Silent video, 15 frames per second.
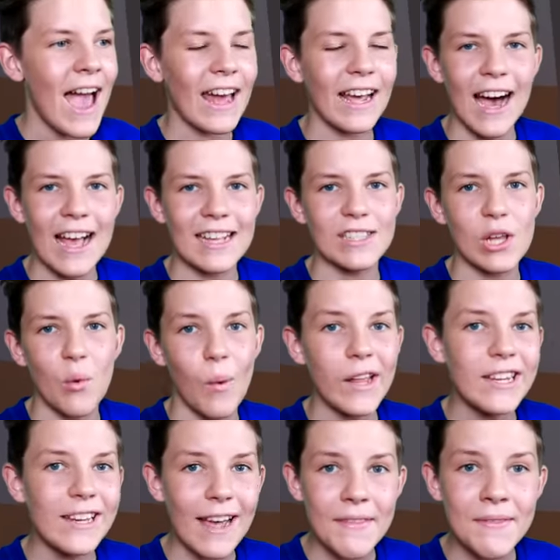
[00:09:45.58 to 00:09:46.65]
And guys,
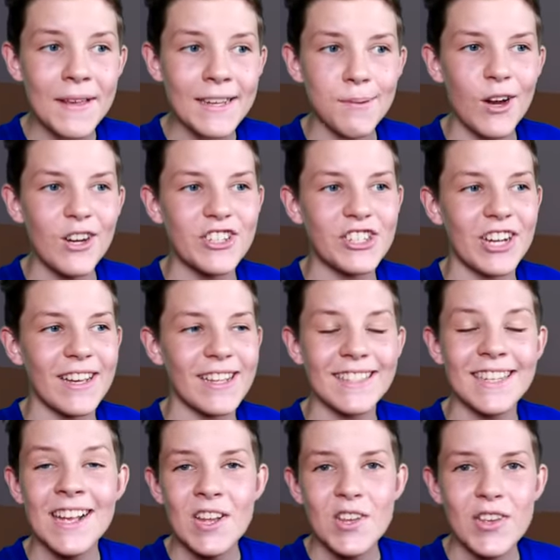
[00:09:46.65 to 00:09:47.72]
when you get these
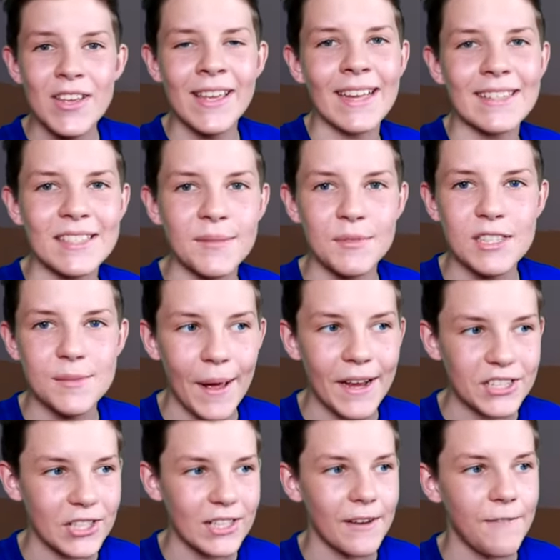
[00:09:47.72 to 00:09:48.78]
potions, you can get some
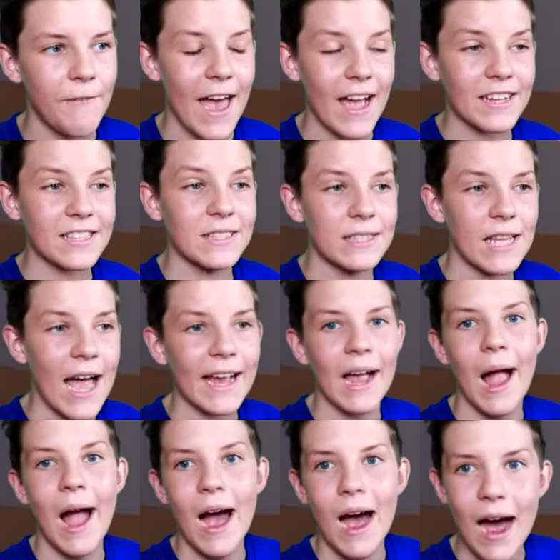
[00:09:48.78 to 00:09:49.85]
special effects like
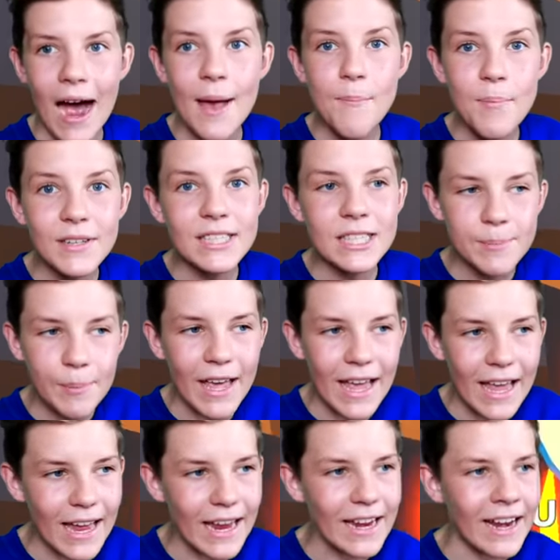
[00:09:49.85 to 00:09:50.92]
hyper
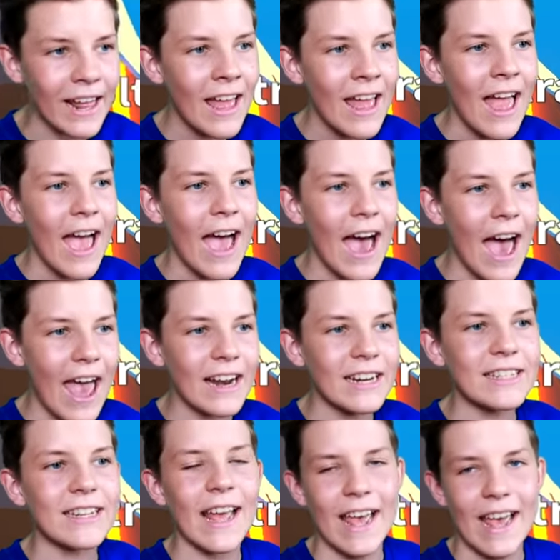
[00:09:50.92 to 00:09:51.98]
speed
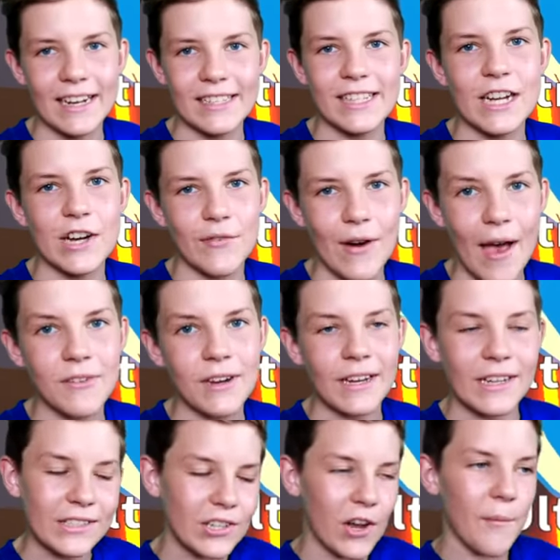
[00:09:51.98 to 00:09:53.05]
and
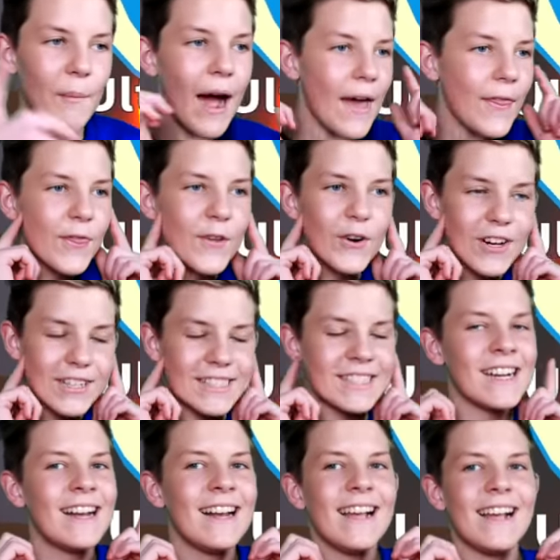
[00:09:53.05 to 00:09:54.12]
anti-gravity. So my
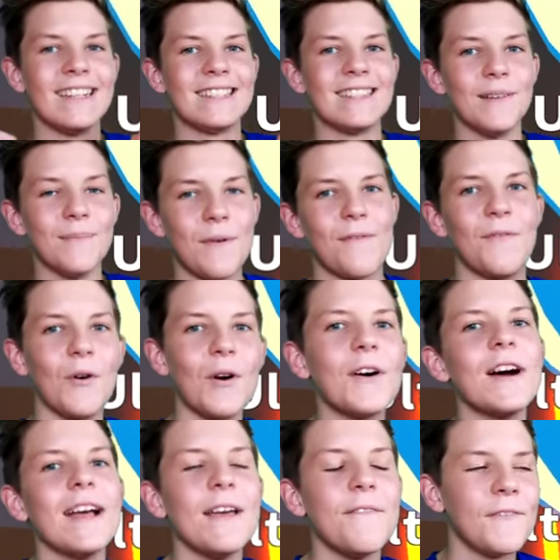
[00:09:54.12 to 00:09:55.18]
thoughts is that
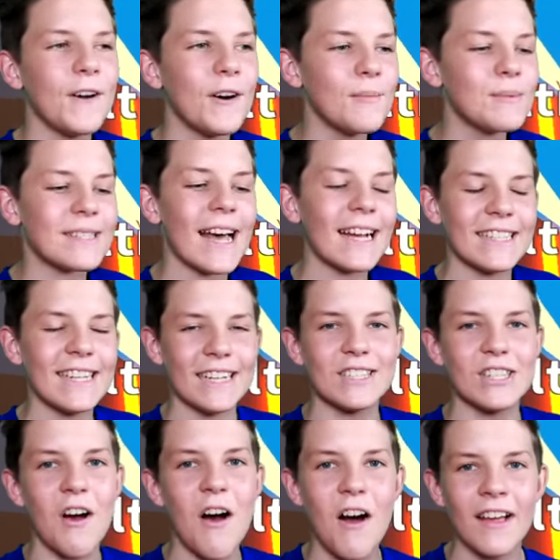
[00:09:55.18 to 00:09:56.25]
before he filmed that
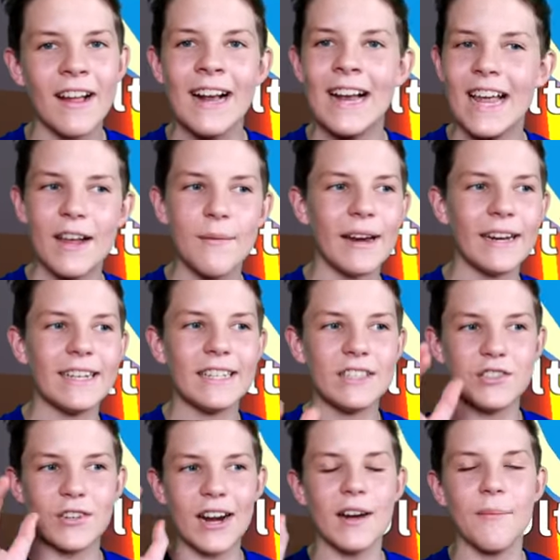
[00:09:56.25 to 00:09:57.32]
TikTok, he went and he
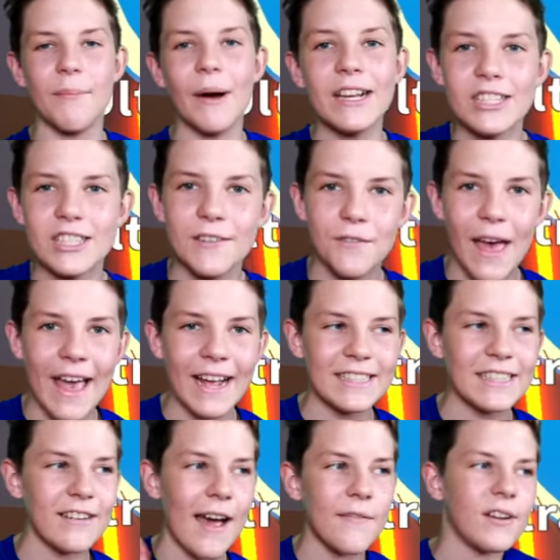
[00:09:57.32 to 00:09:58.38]
drank a bunch of
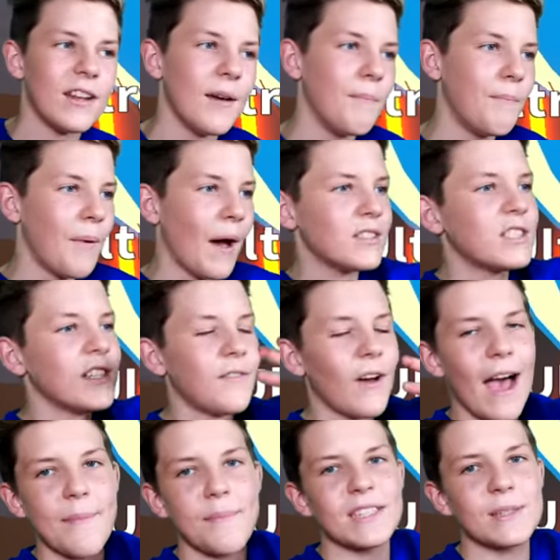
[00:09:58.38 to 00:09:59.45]
anti-gravity, a bunch of
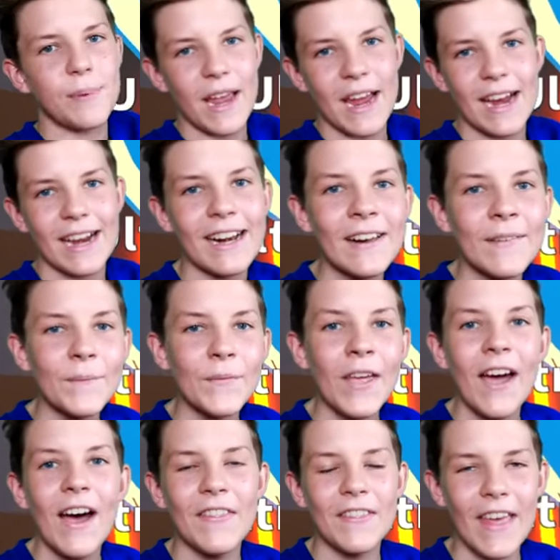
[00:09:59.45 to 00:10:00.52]
hyperspeed,
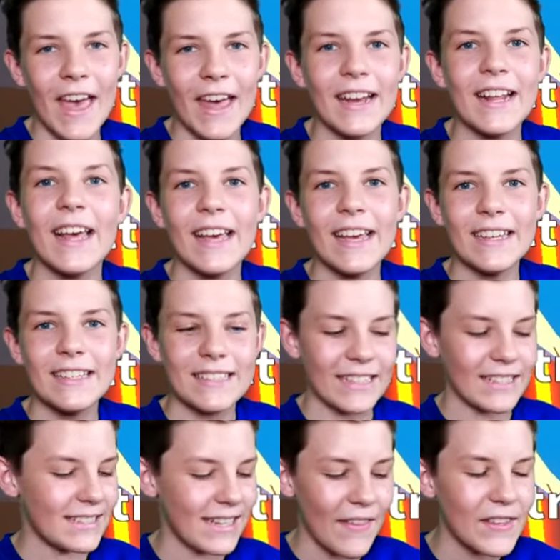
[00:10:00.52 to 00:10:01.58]
and then he
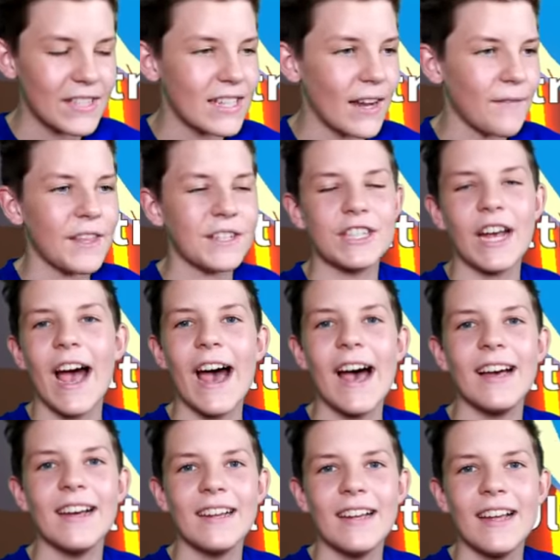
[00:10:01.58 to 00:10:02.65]
did, said the stuff in the
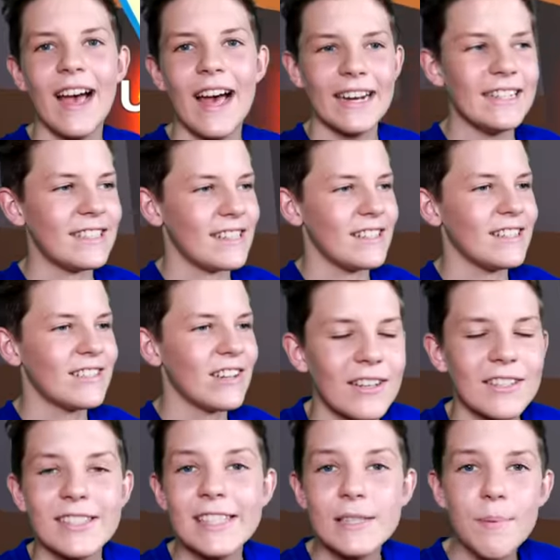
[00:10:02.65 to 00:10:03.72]
chat and he did it. So,
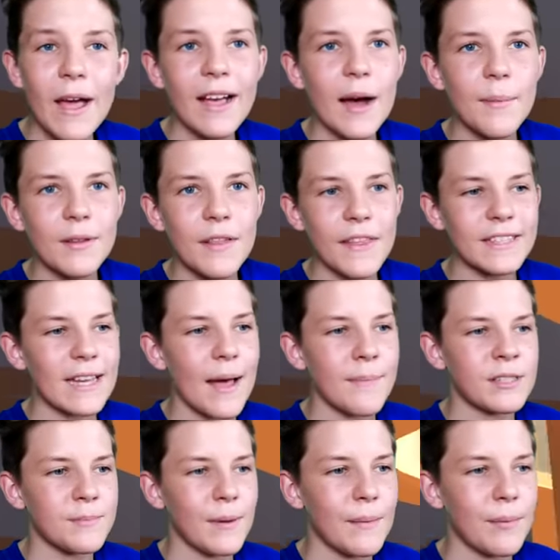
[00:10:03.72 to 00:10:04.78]
so let's buy a couple of these
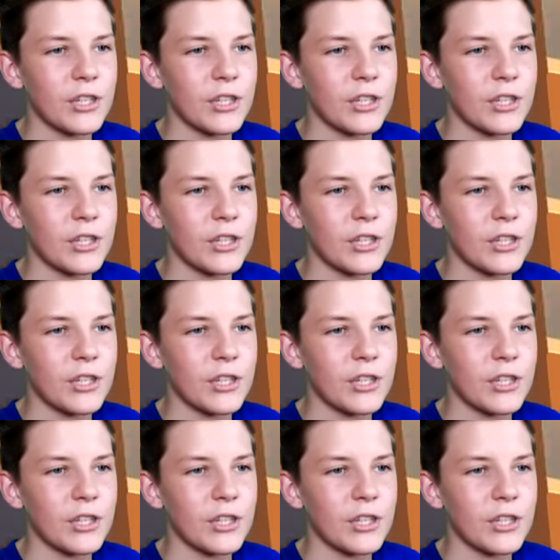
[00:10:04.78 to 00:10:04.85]
hyperspeed